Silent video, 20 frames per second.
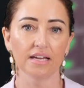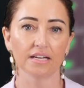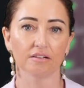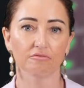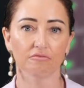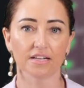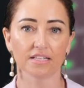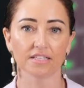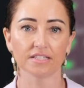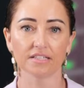In a
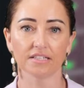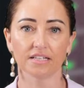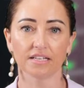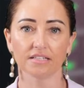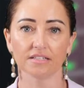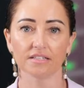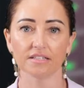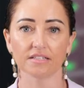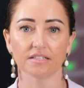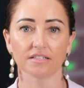recent
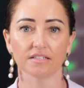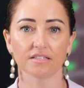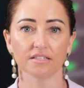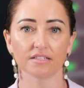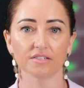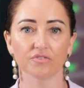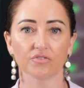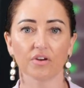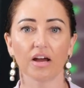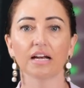incident,
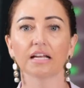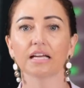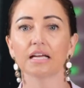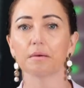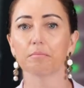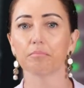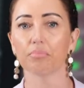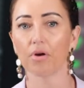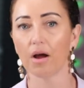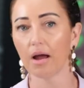
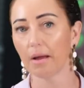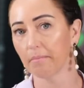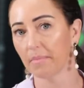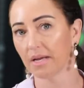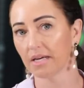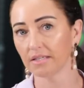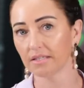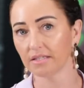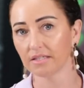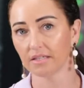Australian Prime
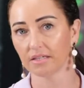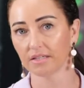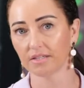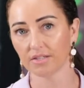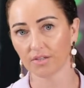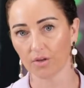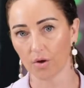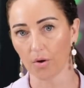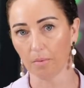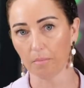Minister
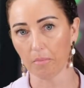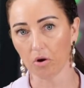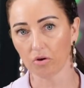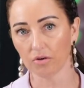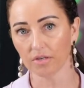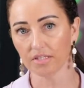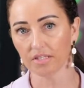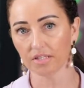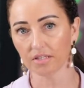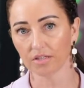Scott
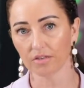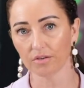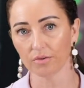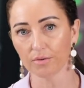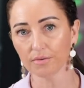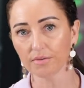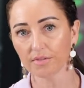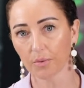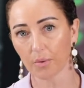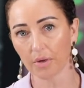Morrison
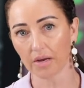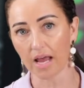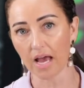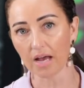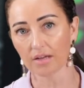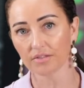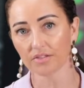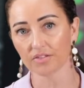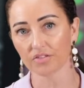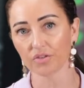also
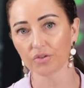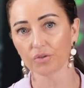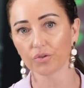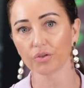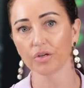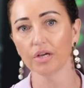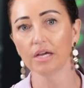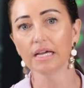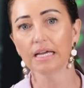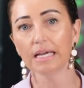announced
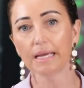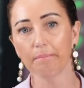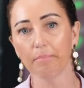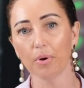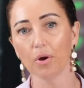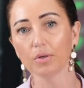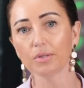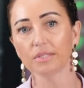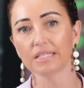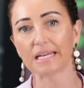to
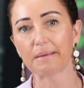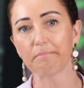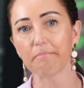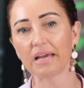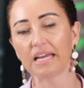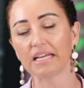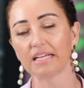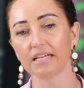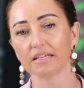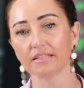impose
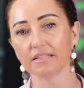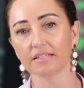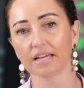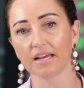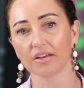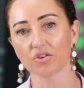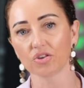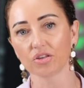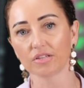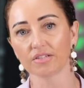immediate
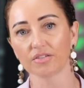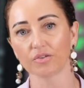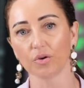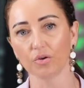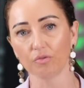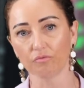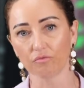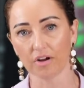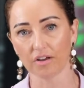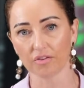sanctions
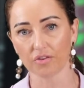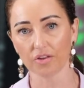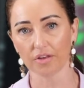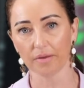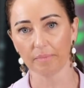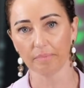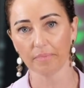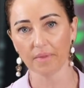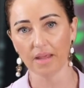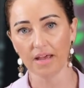on
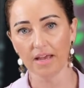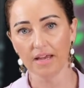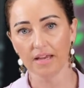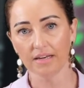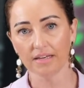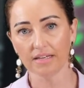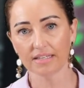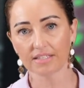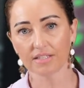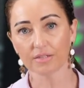Russia.
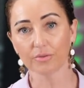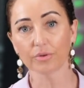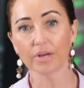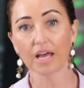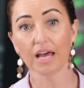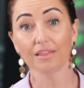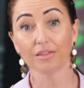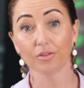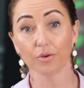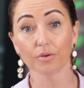Let's look
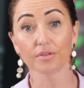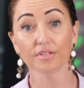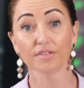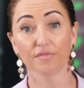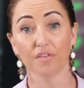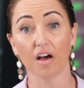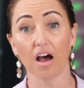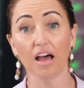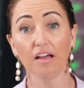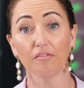at those
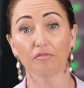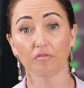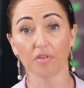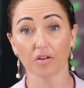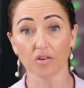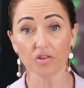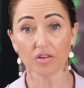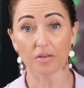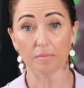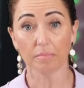five
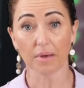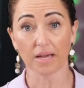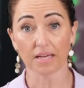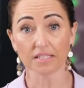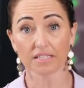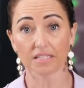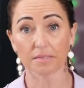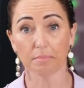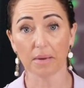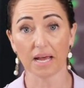
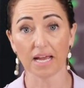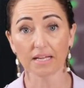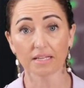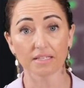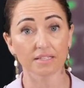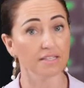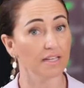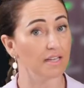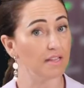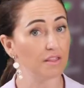Russian-based
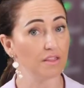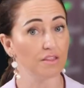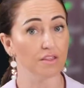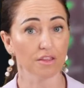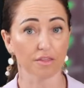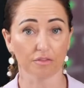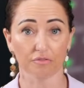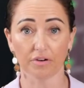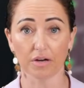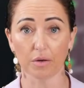banks and
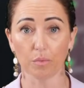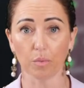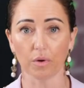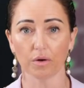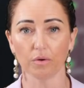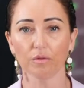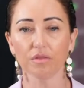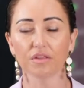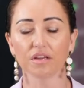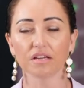the three
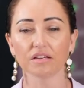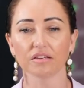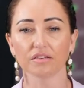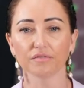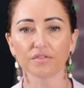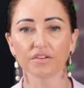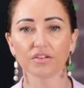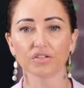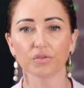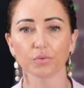wealthy
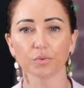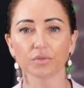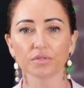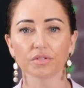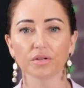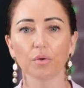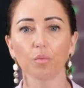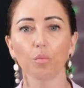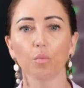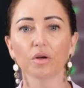
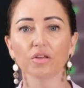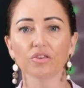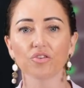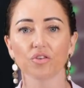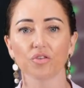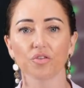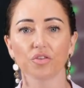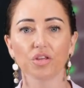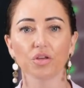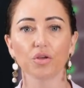individuals on
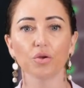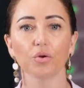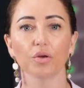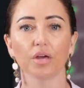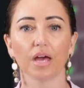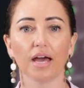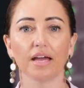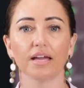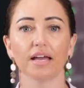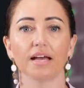which the
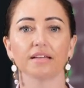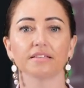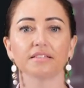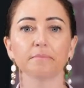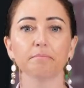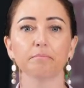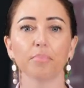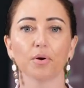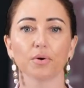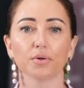UK has
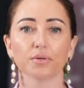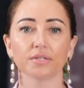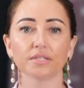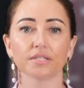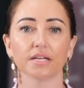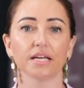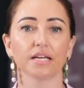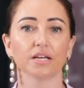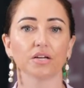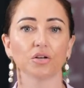
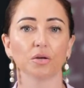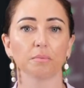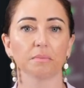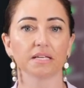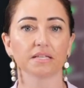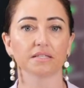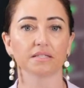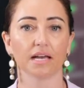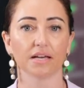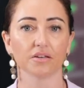imposed
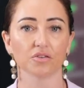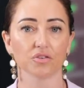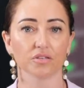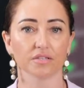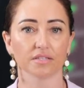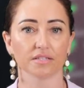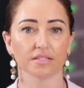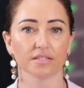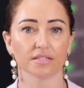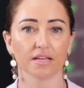economic
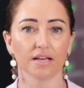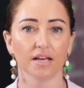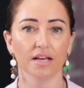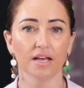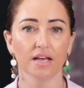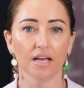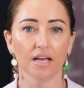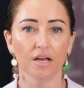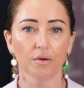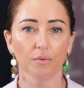sanctions.
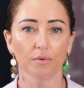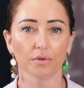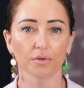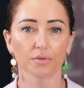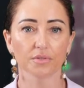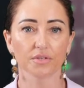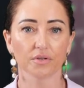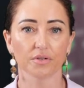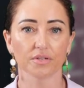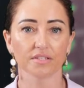We'll
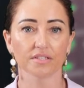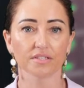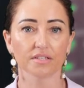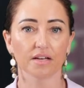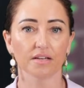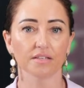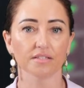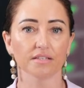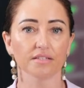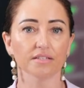also
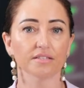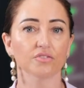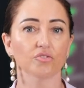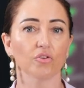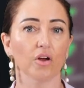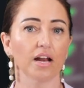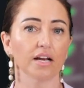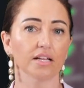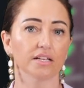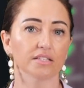discuss
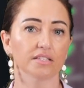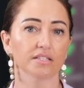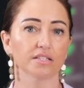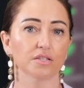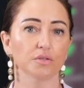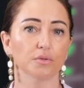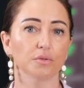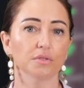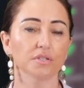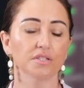Australia's
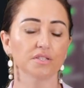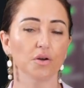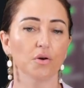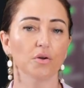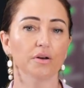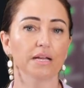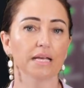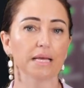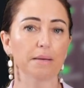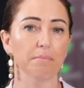thoughts
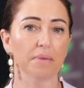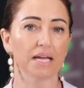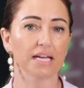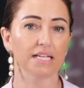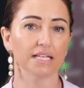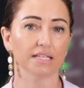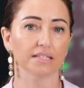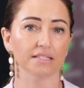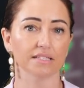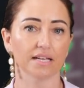on
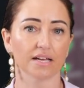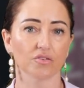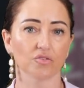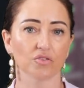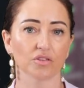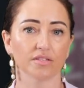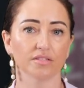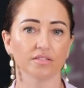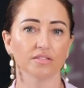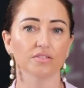immediate
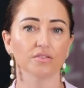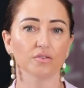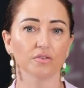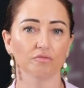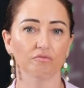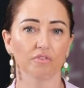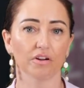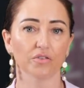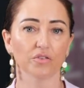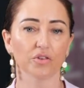sanctions
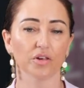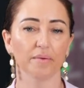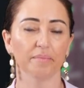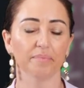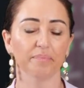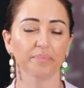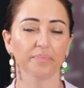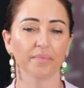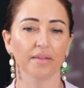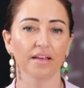on Russia.
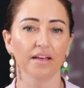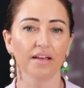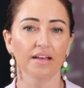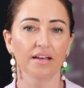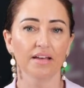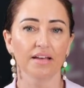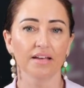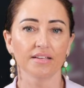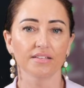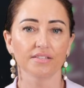
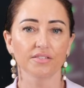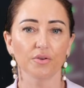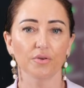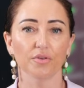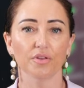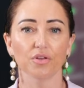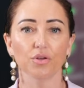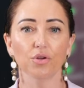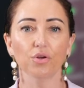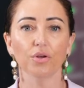
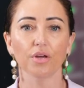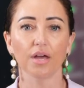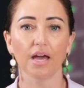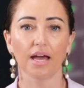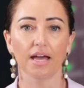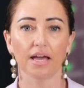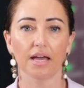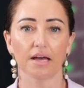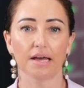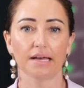So the
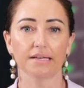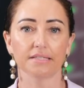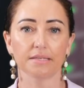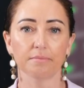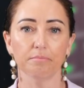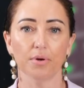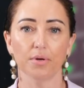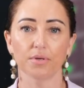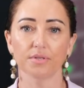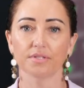UK has
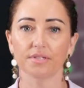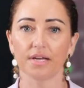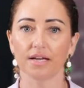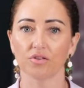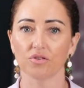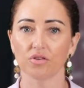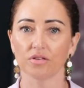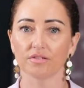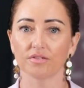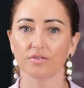imposed
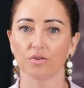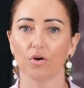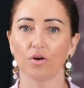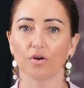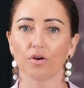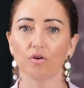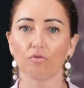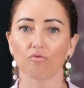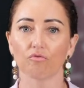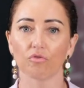sanctions
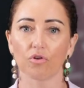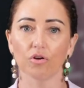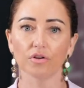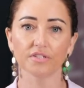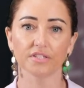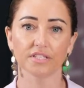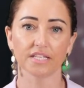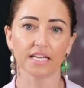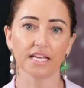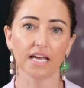on
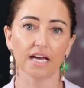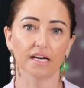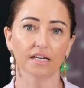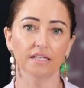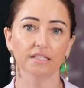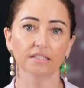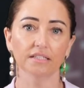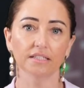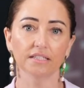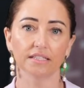
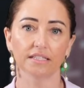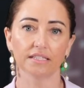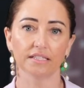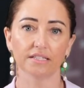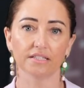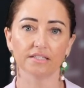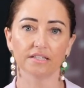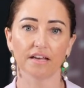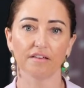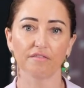Rossiya. It
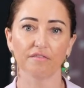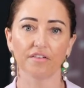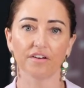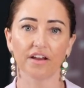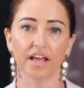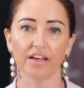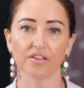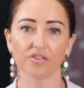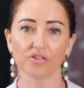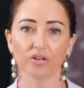is a
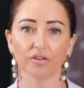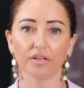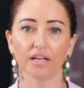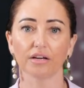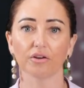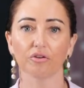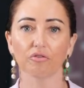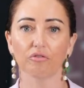financial and